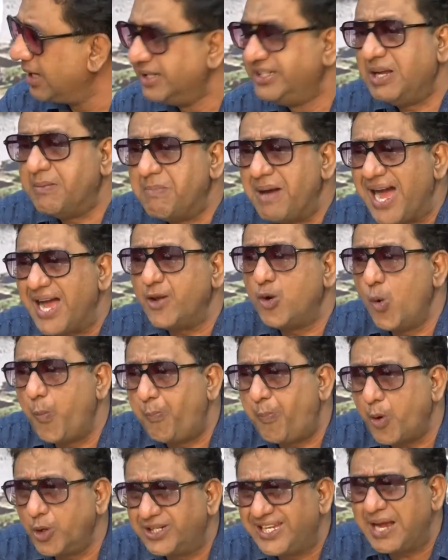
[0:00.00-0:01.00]
The man who
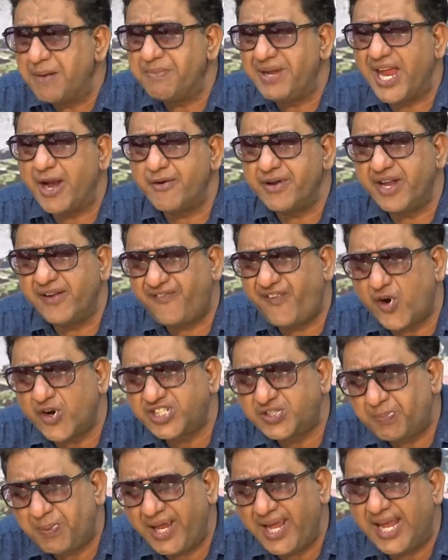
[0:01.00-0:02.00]
put them there in the
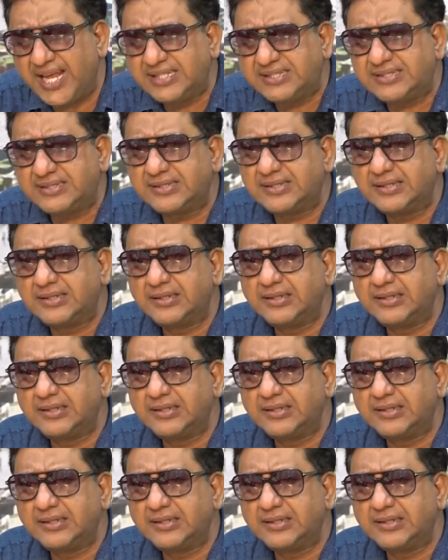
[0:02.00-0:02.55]
first place.